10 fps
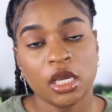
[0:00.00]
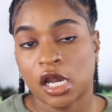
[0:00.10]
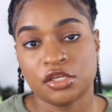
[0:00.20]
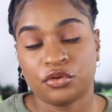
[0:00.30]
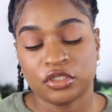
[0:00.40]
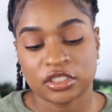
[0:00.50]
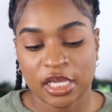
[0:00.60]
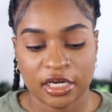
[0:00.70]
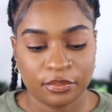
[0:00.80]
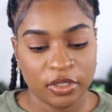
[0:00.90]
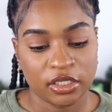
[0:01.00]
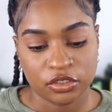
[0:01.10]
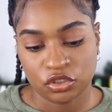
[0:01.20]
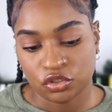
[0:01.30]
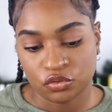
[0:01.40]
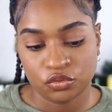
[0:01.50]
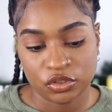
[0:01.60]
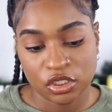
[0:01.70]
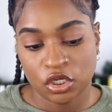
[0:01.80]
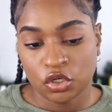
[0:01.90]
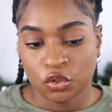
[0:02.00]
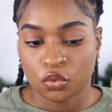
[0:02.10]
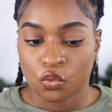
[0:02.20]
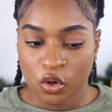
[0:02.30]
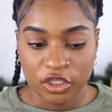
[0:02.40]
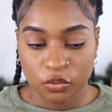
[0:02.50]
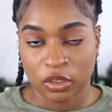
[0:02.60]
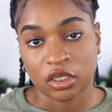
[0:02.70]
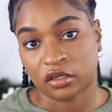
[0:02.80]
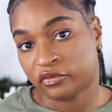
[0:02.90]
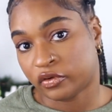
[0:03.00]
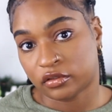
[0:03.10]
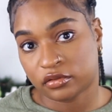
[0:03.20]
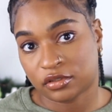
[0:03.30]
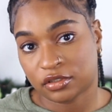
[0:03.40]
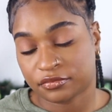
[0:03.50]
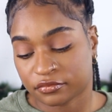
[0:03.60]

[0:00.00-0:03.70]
and you can just kind of pick and choose what you want to learn first.